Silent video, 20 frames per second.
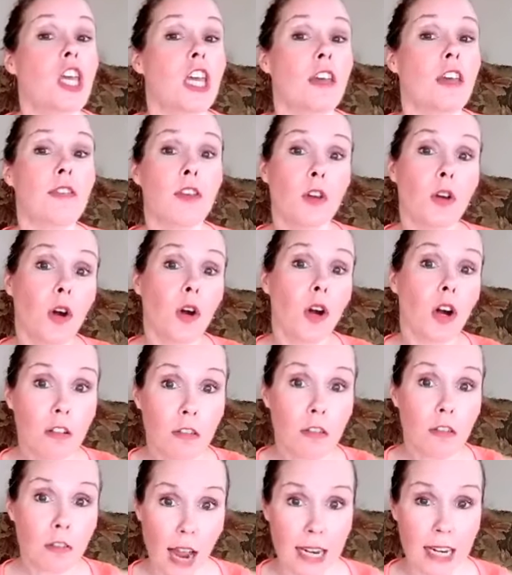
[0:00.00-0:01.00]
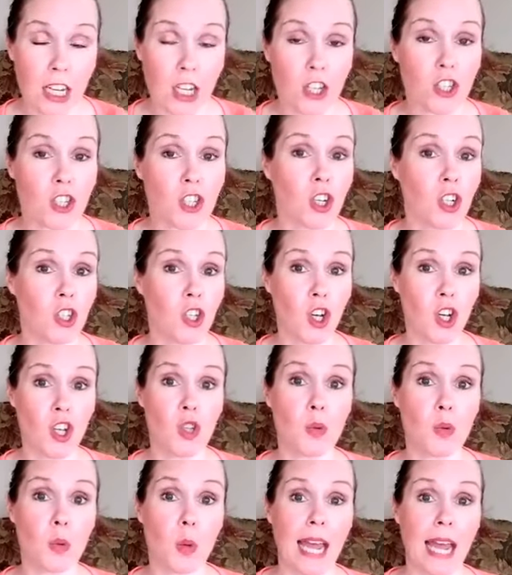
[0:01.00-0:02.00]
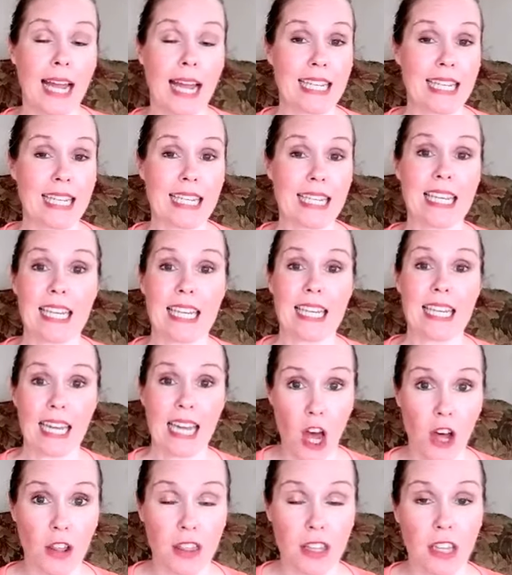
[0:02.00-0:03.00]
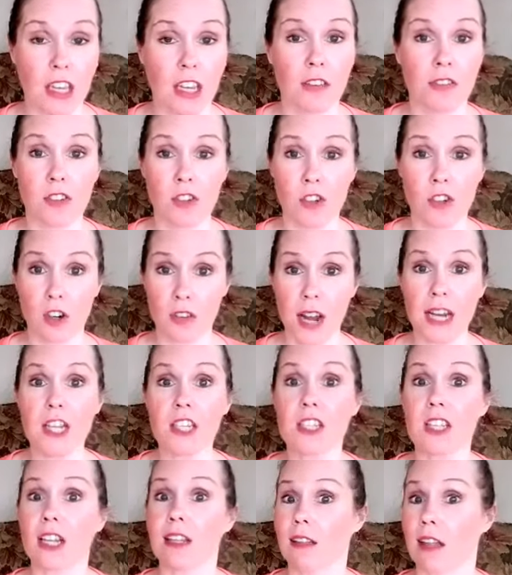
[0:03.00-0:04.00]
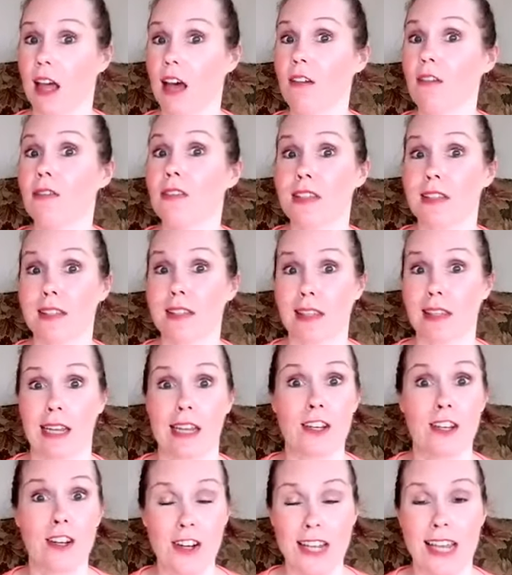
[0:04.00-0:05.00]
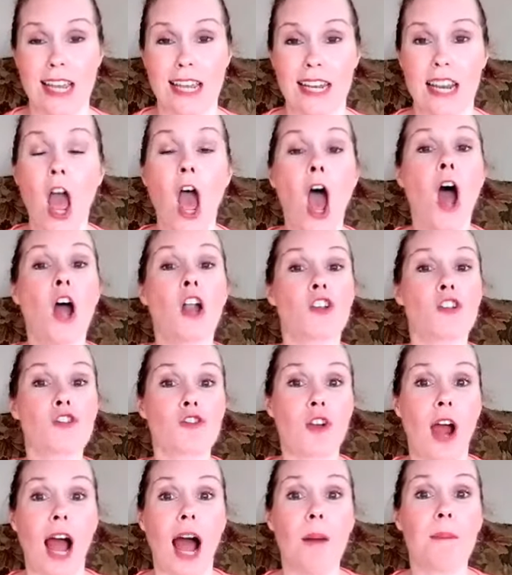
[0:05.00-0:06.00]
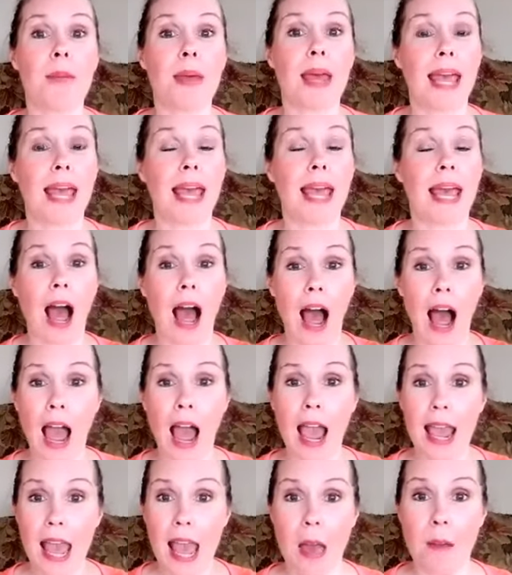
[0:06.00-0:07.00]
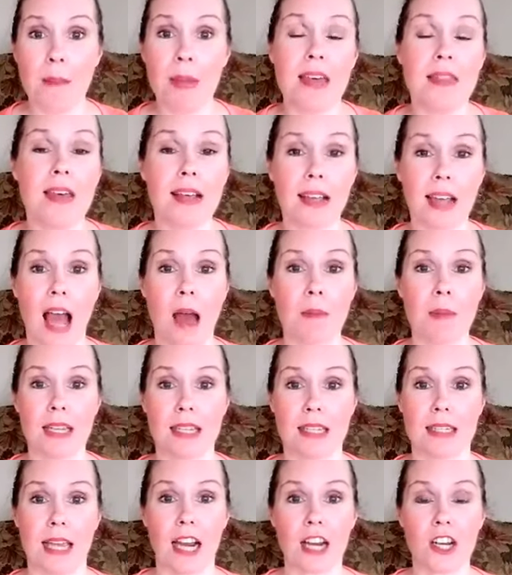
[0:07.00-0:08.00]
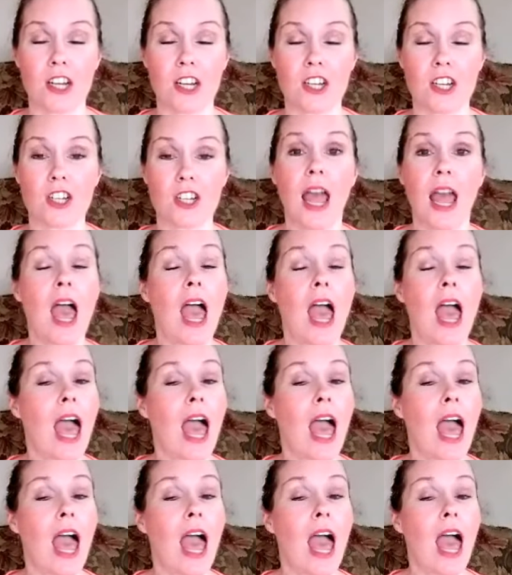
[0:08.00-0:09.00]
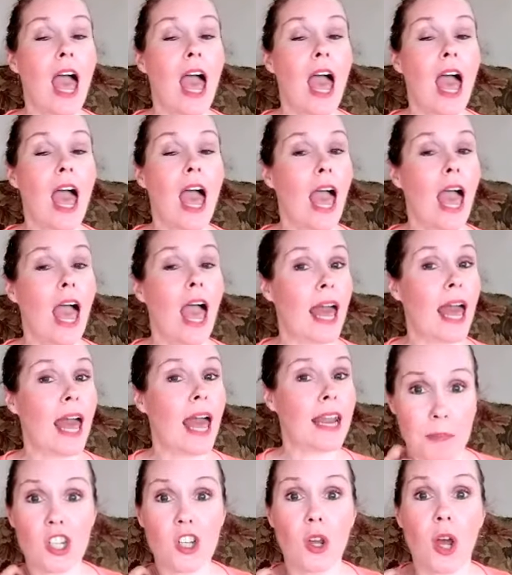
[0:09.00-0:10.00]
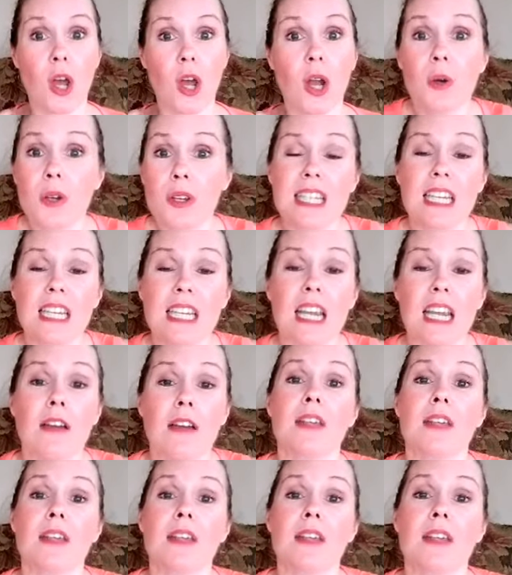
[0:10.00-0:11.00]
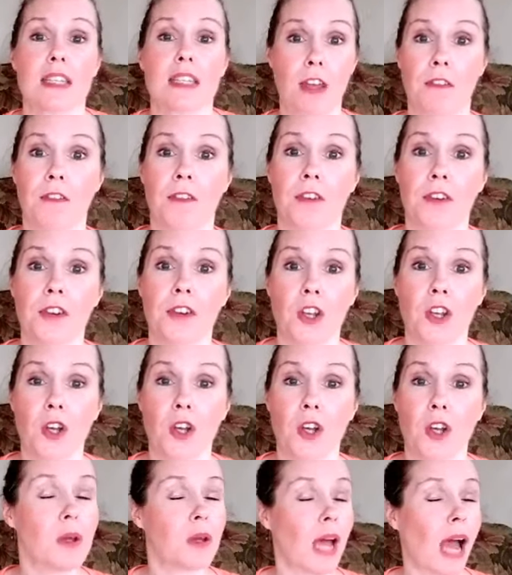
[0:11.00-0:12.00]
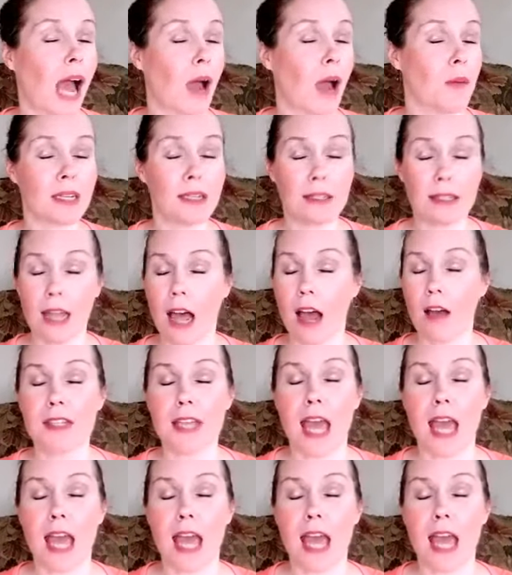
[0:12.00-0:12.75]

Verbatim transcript: If you are ready to lose weight and to get healthy, if you are ready to love the skin you're in, drop an I am in the comment section, and I'll get back to you, and we'll see if this is a fit for you. I would love